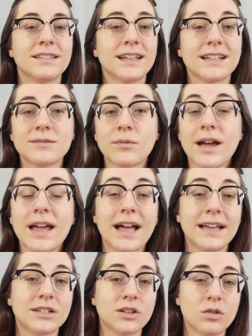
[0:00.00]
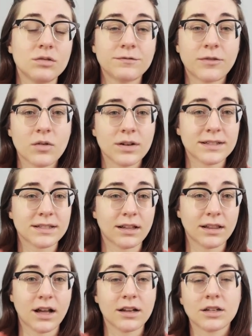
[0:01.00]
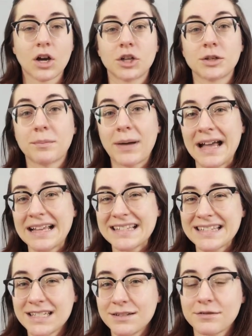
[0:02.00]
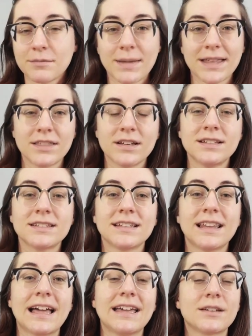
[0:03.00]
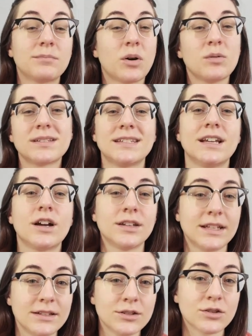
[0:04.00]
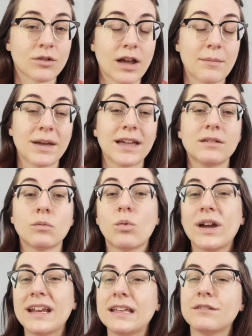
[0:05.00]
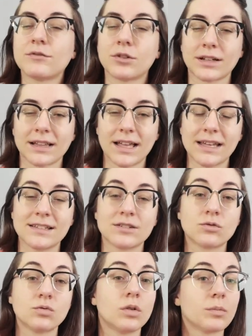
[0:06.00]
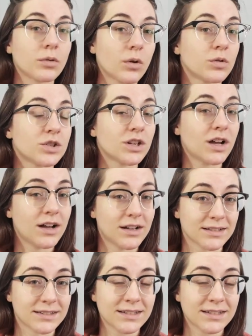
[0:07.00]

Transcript: That's why I don't focus a lot on passive methods like posting on Instagram and waiting for clients to approach us.